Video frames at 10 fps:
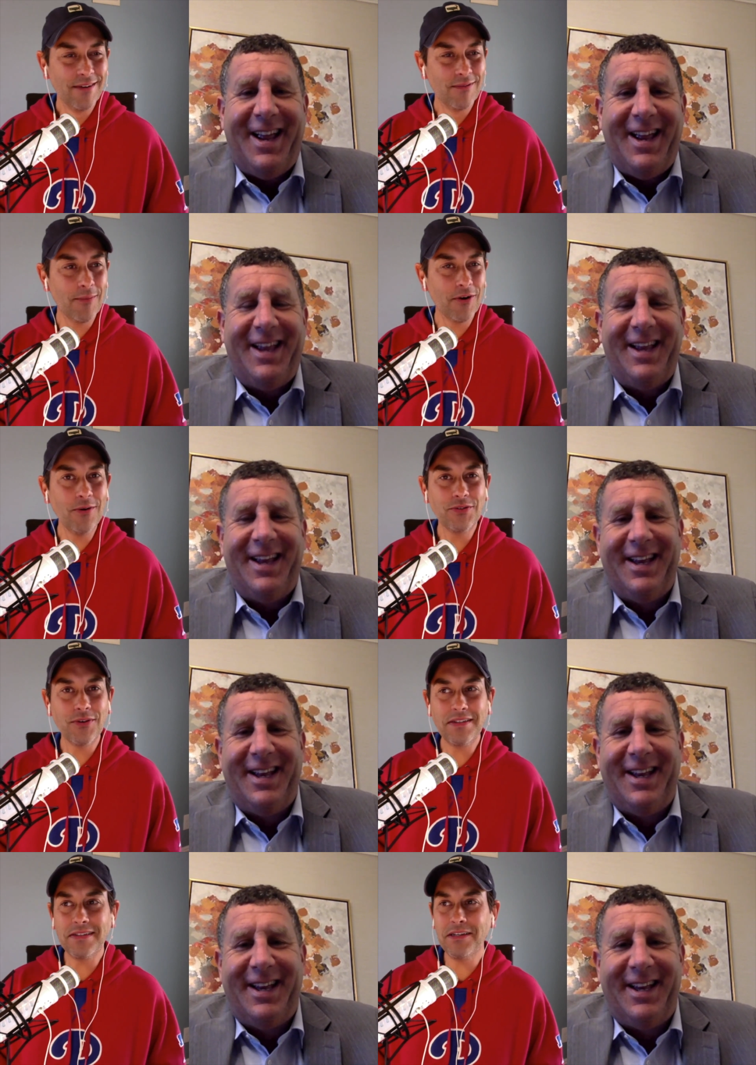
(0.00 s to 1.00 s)
Speaker 1: robert always
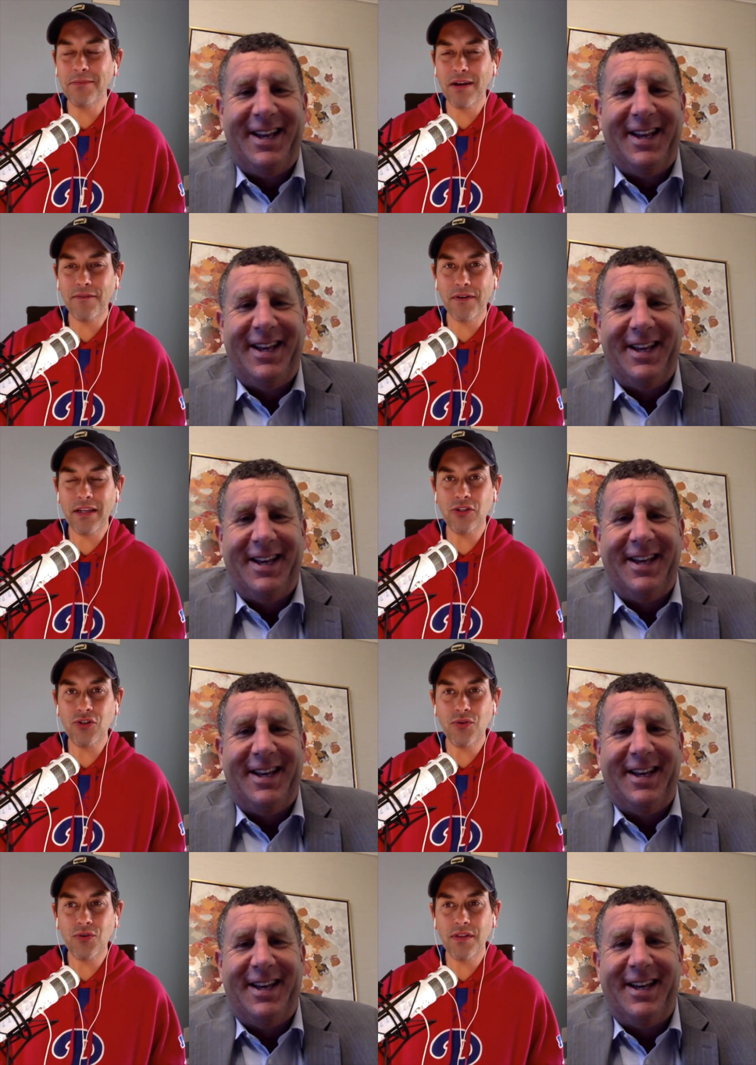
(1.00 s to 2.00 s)
great to see you my friend
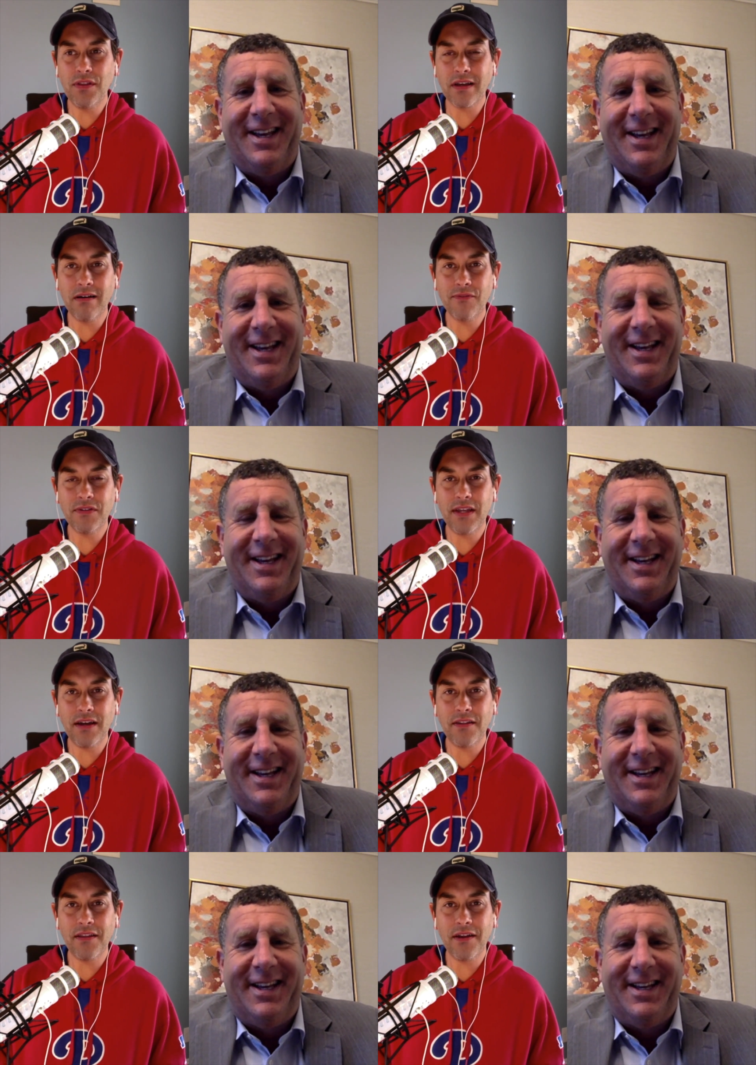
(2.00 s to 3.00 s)
enjoy the conference
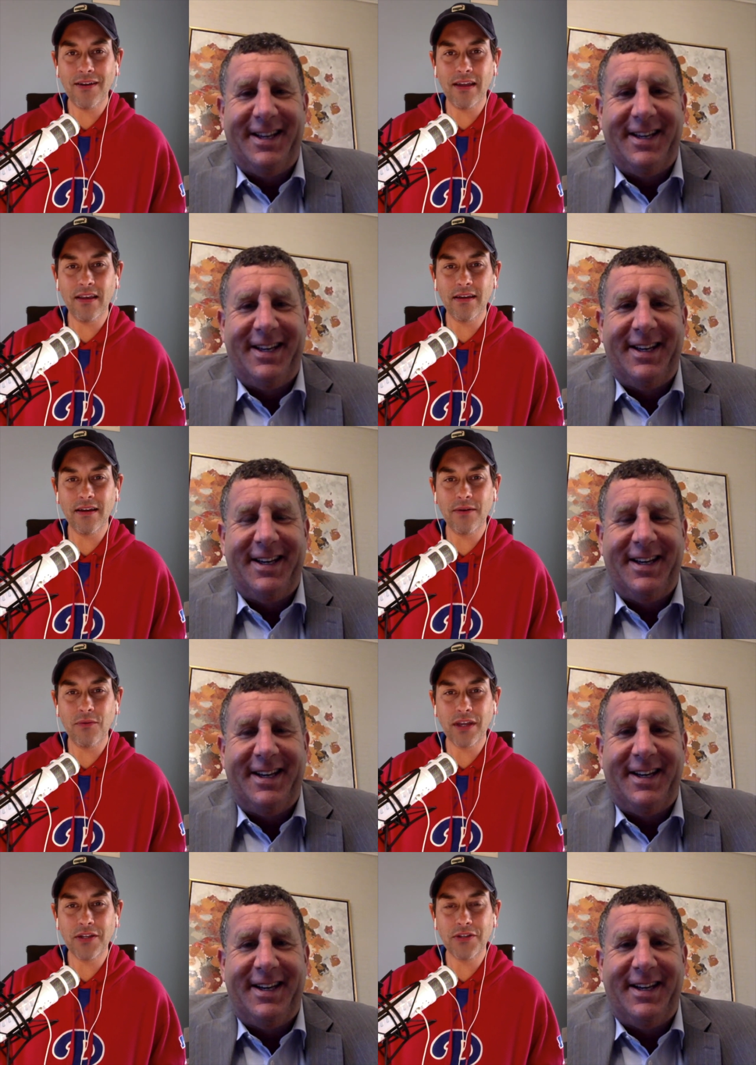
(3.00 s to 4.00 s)
down there and uh, we'll
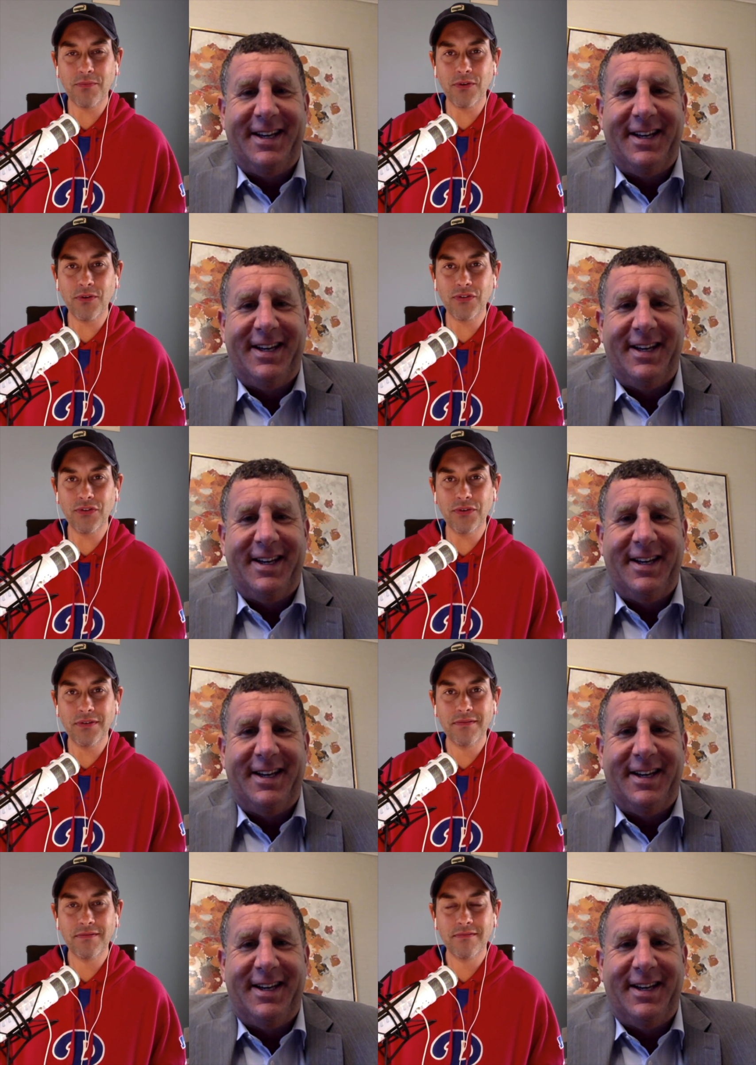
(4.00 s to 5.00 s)
catch up real soon
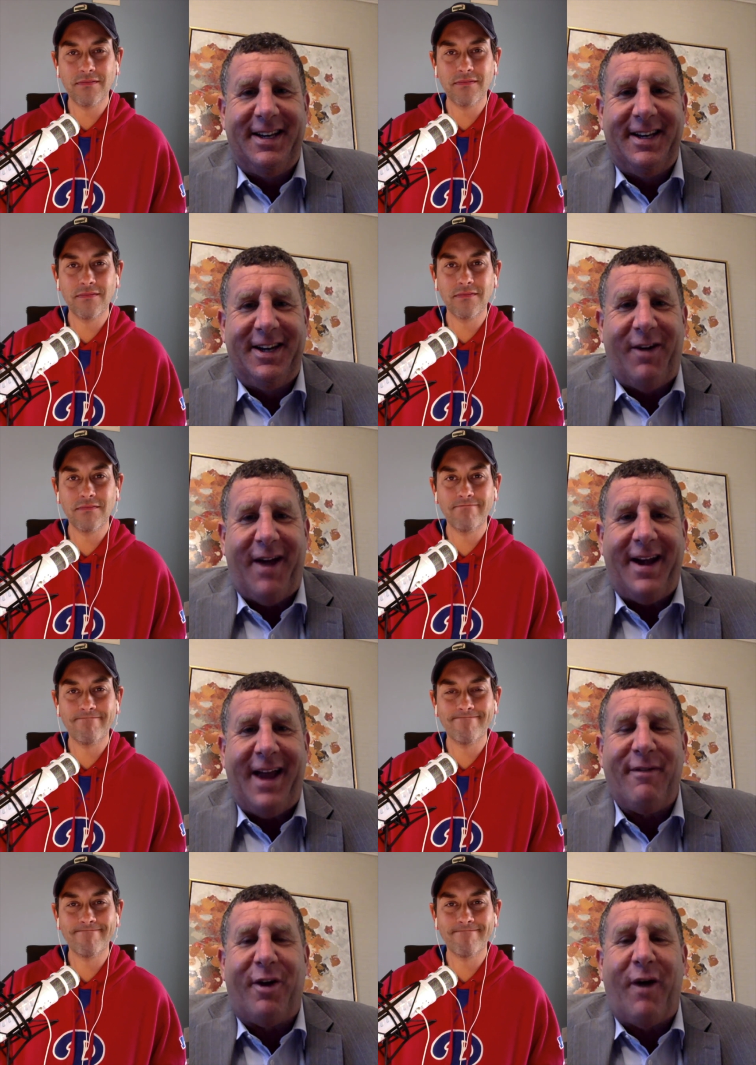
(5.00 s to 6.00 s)
Speaker 2: great
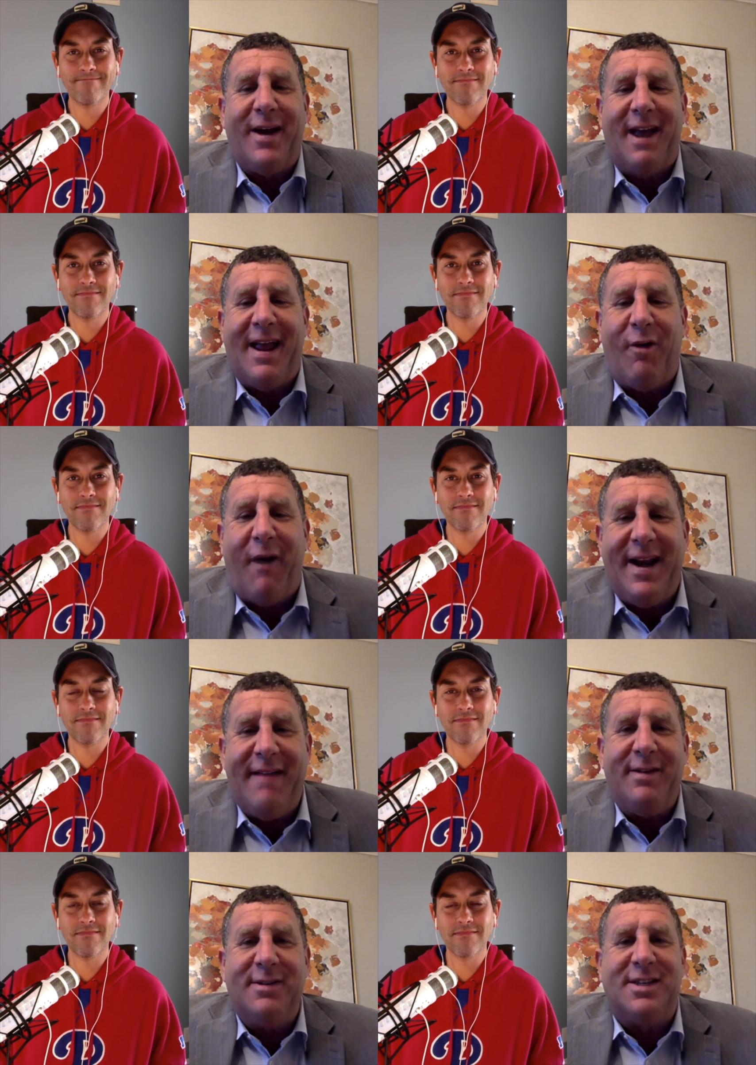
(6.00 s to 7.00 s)
have a great day great
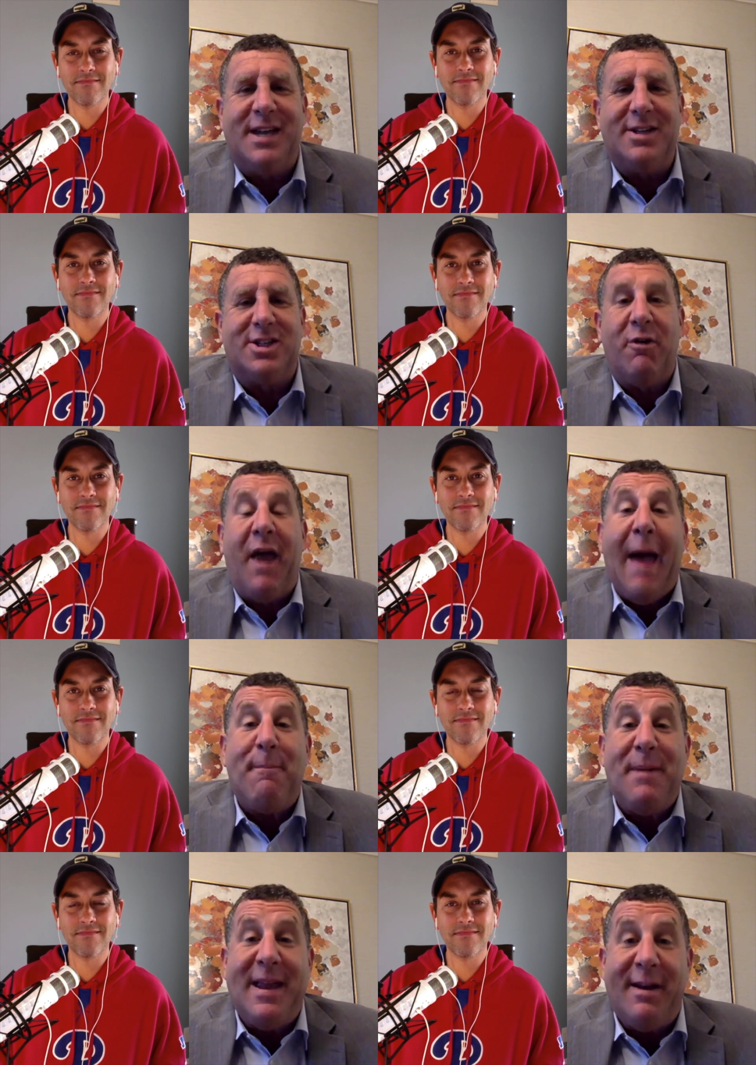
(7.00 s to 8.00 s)
evening see you soon
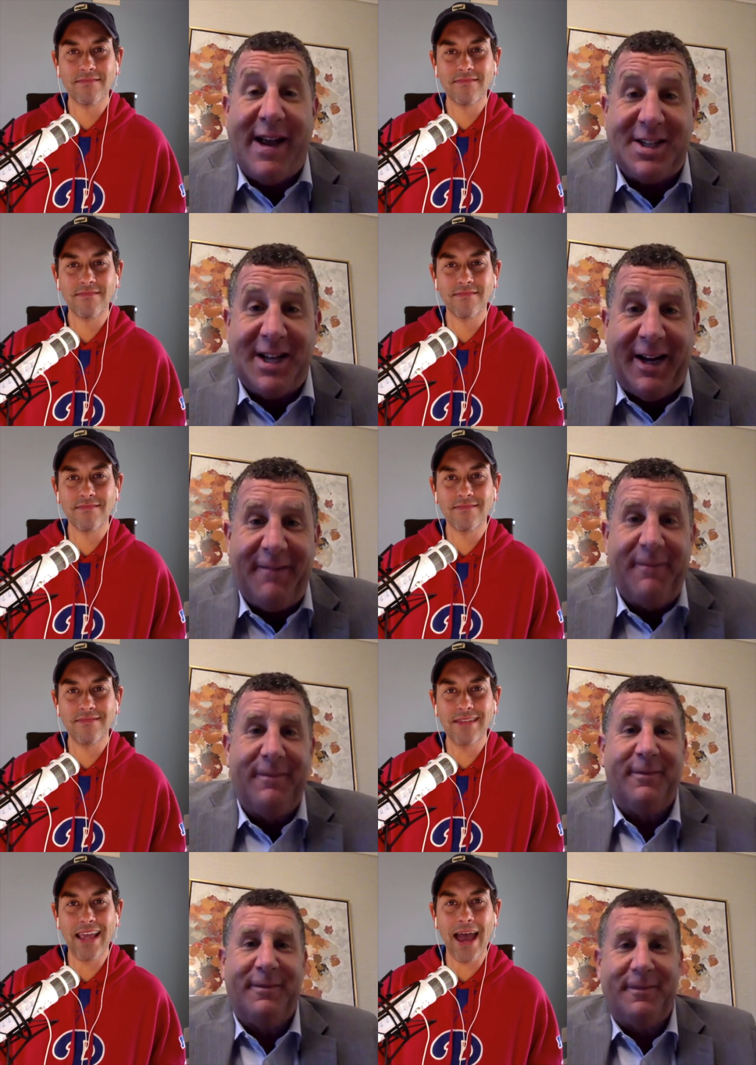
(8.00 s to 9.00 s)
happy investing
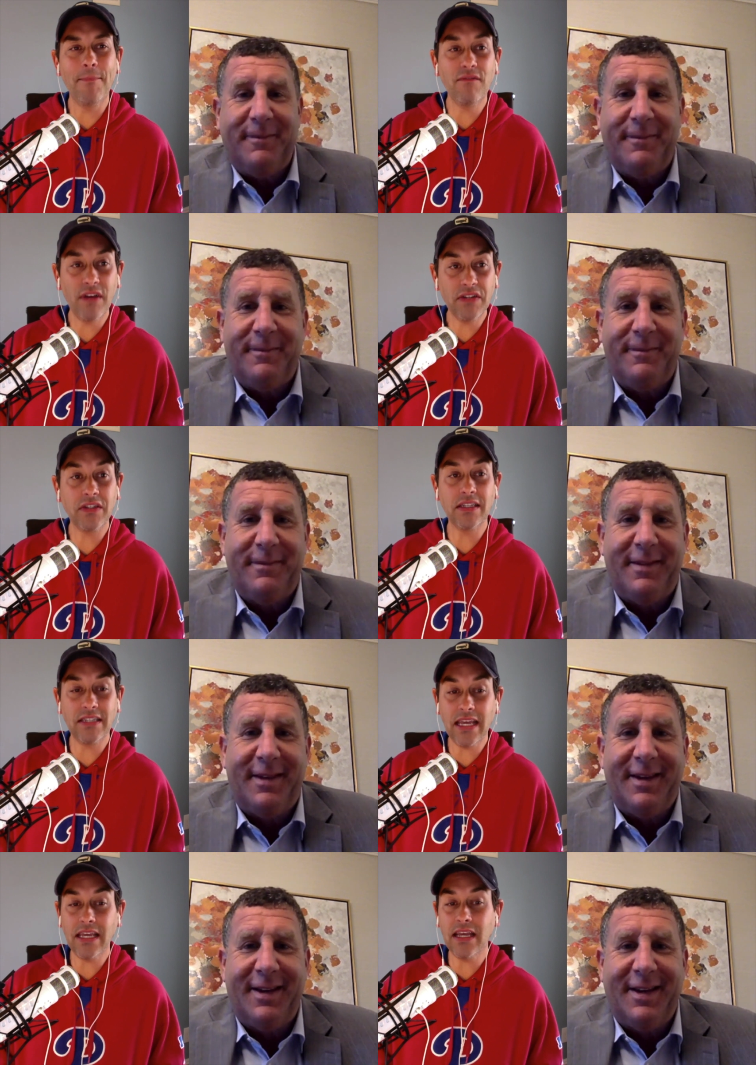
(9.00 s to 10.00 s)
Speaker 1: happy investing and
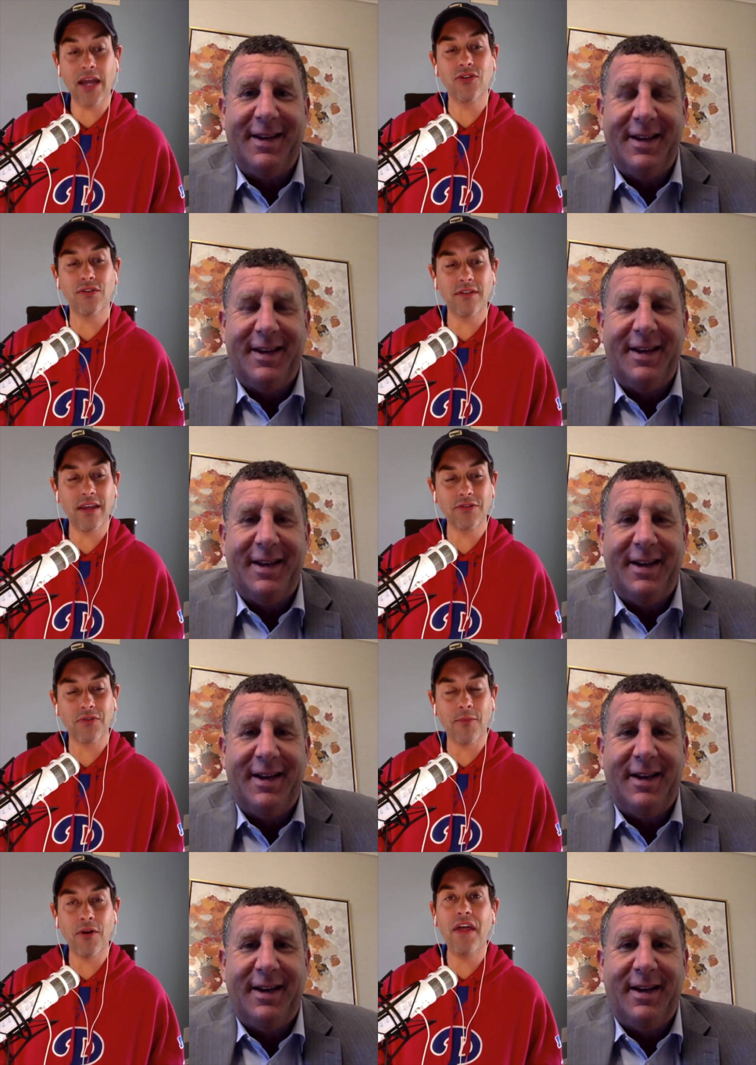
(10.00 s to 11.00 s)
taking action. Thanks,
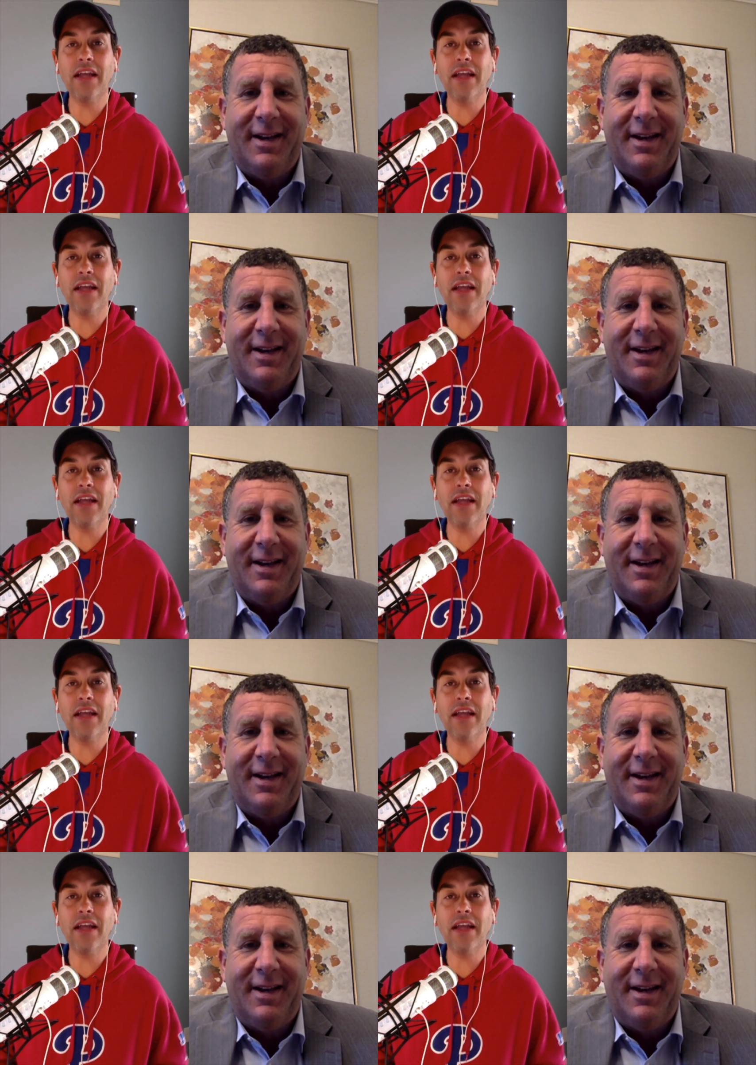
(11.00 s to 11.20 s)
Robert. And